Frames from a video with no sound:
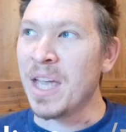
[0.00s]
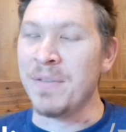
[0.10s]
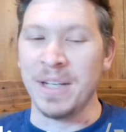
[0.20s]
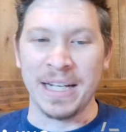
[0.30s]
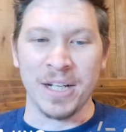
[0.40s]
If
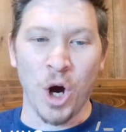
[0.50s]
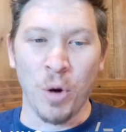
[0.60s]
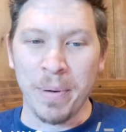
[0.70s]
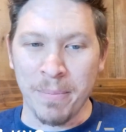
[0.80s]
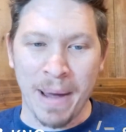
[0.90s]
you need to
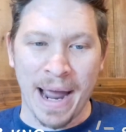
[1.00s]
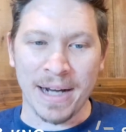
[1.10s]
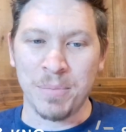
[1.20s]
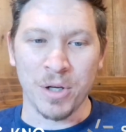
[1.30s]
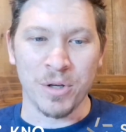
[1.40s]
open the back
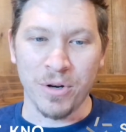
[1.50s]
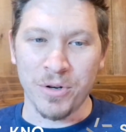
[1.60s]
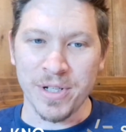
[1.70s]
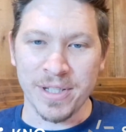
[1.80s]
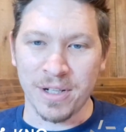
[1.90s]
to put
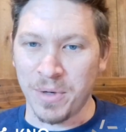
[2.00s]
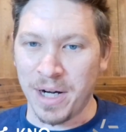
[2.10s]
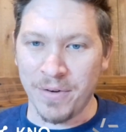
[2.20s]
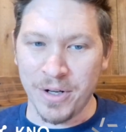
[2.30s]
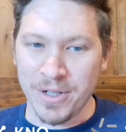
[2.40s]
groceries in or
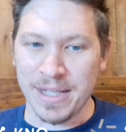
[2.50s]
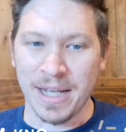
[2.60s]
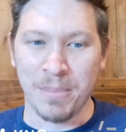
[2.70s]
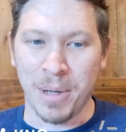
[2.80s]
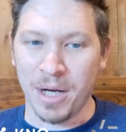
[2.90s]
whatever, you just hit
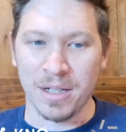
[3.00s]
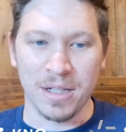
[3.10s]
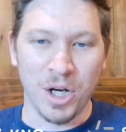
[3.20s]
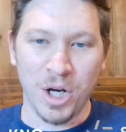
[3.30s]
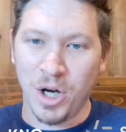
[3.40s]
a button,
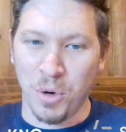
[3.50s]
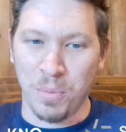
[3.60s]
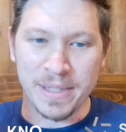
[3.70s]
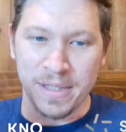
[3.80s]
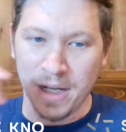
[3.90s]

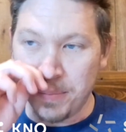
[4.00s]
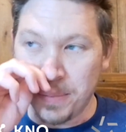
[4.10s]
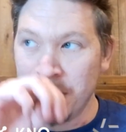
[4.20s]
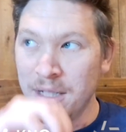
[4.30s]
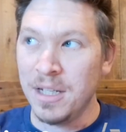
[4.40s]
opens up.
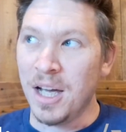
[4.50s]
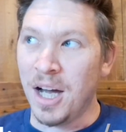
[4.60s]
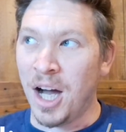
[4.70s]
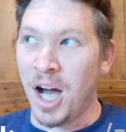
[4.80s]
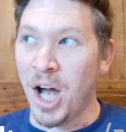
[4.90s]

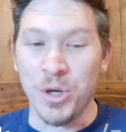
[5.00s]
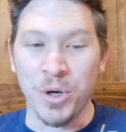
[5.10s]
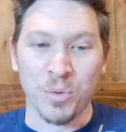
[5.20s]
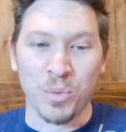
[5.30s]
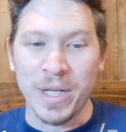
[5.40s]
You
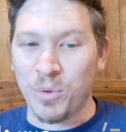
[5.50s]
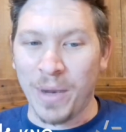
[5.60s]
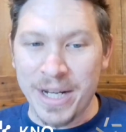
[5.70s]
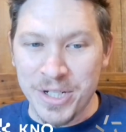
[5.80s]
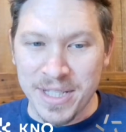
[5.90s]
can
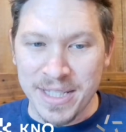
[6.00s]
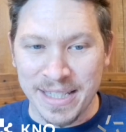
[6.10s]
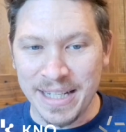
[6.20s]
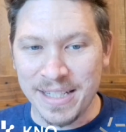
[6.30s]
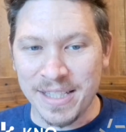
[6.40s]
rearrange the
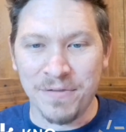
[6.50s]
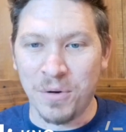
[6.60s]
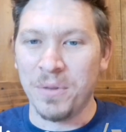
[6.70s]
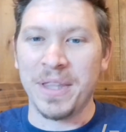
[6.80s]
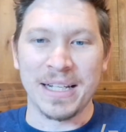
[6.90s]
seats,
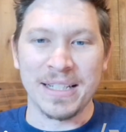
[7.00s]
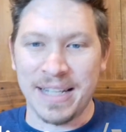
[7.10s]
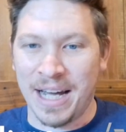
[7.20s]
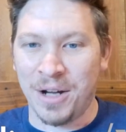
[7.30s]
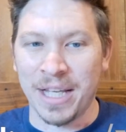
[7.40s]
fold things
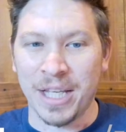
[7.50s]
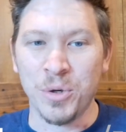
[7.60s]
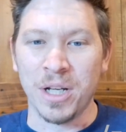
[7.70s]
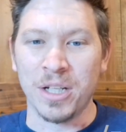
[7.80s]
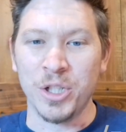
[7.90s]
down. Like you
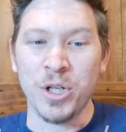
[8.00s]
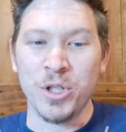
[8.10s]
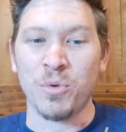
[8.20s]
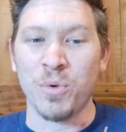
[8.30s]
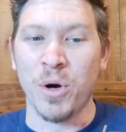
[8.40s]
could do
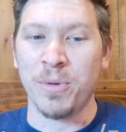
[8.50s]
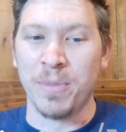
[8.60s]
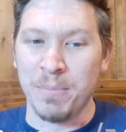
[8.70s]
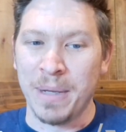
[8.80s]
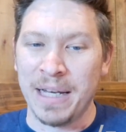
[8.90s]
the road trip
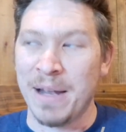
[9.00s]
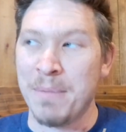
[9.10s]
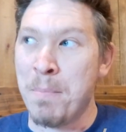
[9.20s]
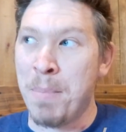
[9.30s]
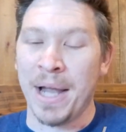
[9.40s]
with a
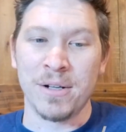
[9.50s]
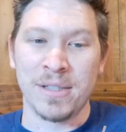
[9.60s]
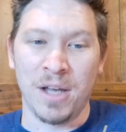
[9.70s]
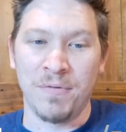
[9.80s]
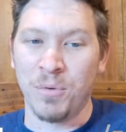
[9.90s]
minivan by
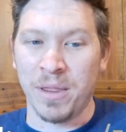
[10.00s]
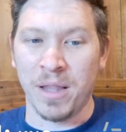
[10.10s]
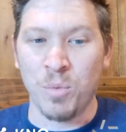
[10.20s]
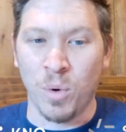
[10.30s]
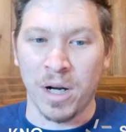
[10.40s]
yourself or with
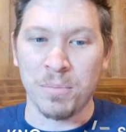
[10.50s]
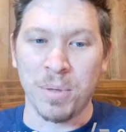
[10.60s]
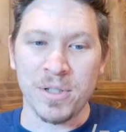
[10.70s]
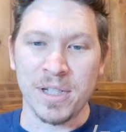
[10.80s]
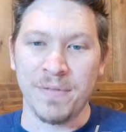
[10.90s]
like one other
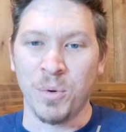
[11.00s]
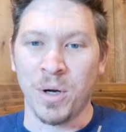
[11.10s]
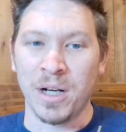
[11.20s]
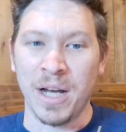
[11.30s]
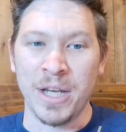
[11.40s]
person if you
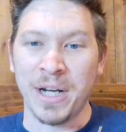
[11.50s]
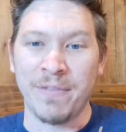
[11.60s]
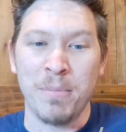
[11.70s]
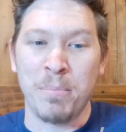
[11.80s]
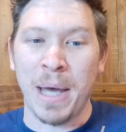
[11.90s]
wanted, and you could have
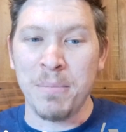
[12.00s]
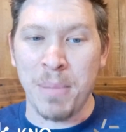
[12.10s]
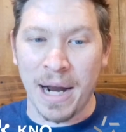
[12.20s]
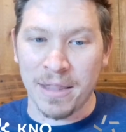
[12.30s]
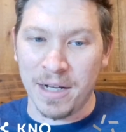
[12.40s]
a bed
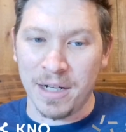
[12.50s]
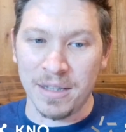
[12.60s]
back there.